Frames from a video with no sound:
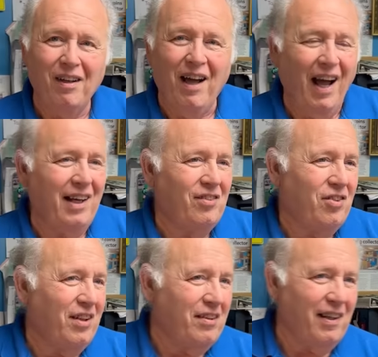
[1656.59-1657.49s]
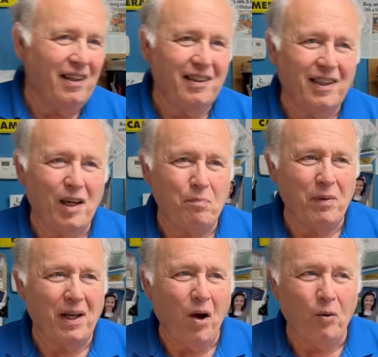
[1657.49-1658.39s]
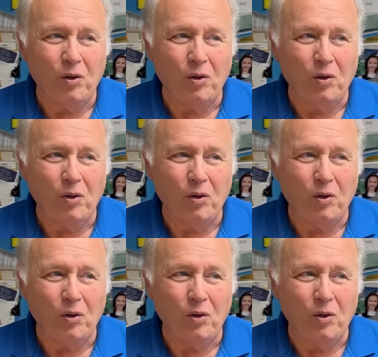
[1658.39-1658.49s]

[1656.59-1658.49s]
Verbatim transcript: And it's the thing to keep me going.